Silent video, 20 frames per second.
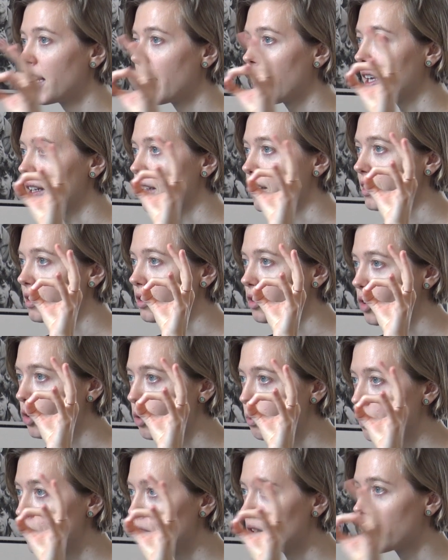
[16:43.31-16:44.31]
and
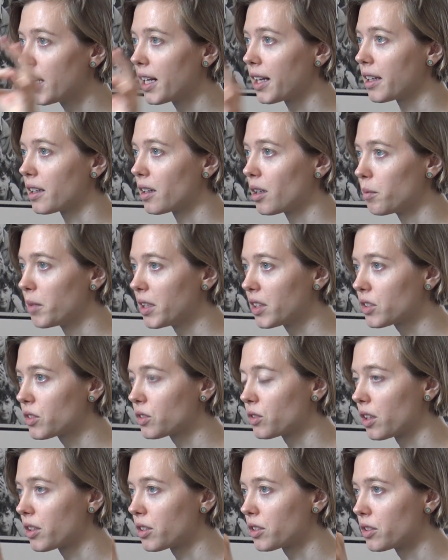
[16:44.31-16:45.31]
global economic
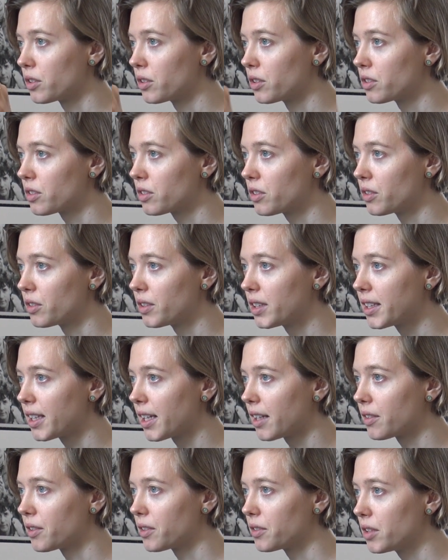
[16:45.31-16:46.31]
structures during
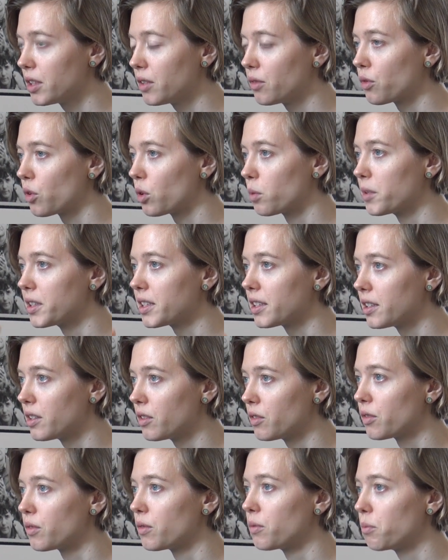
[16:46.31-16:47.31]
that early
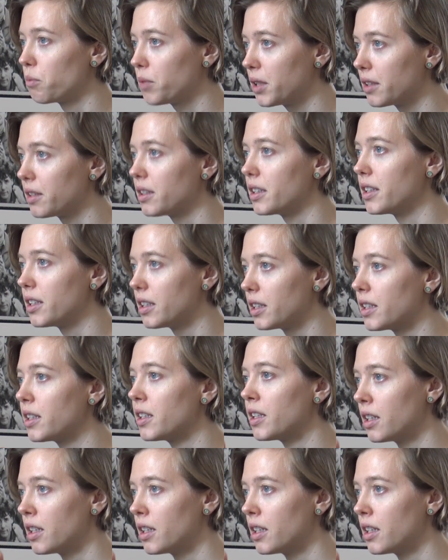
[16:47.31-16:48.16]
formative period.